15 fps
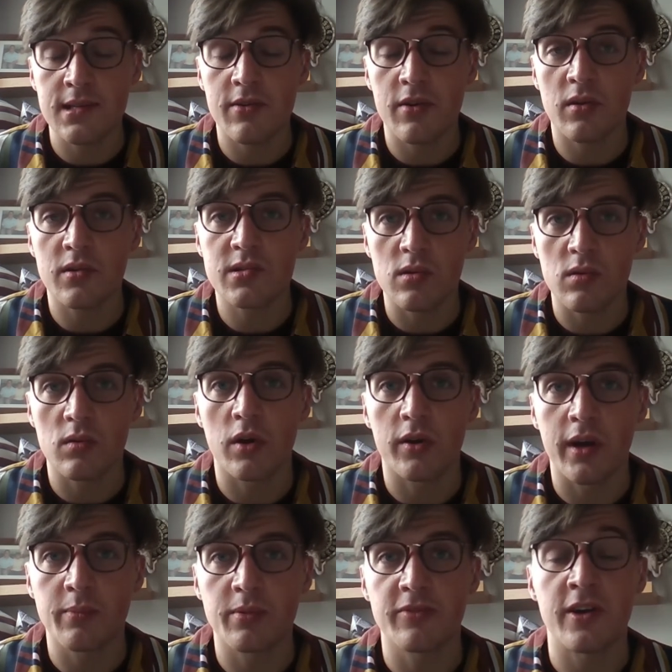or
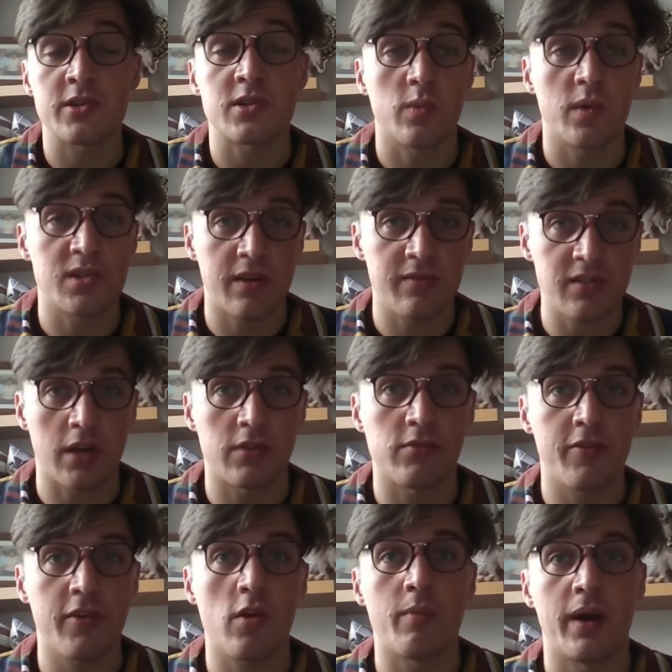L'Oreal Professional, which I've done a
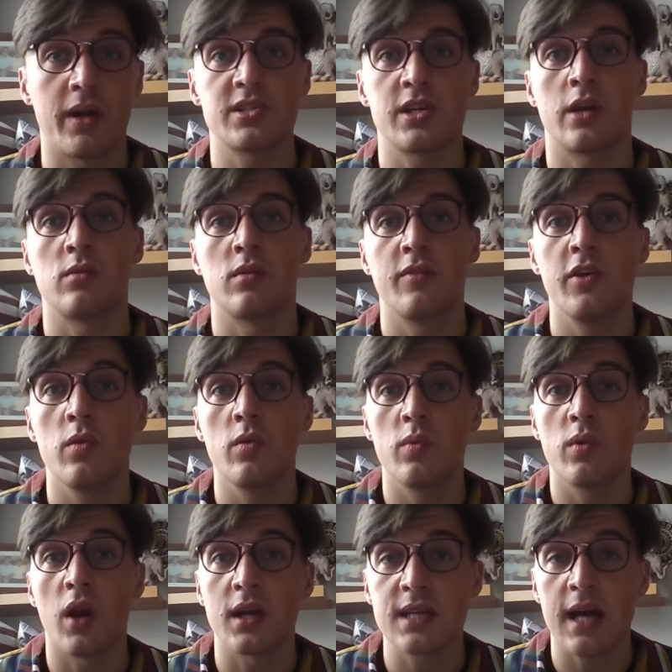review on my channel if you would
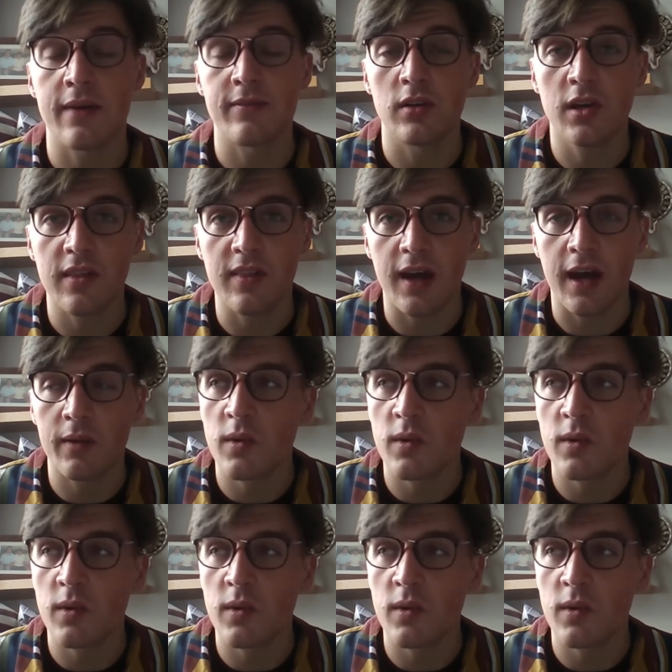like to have a look at that,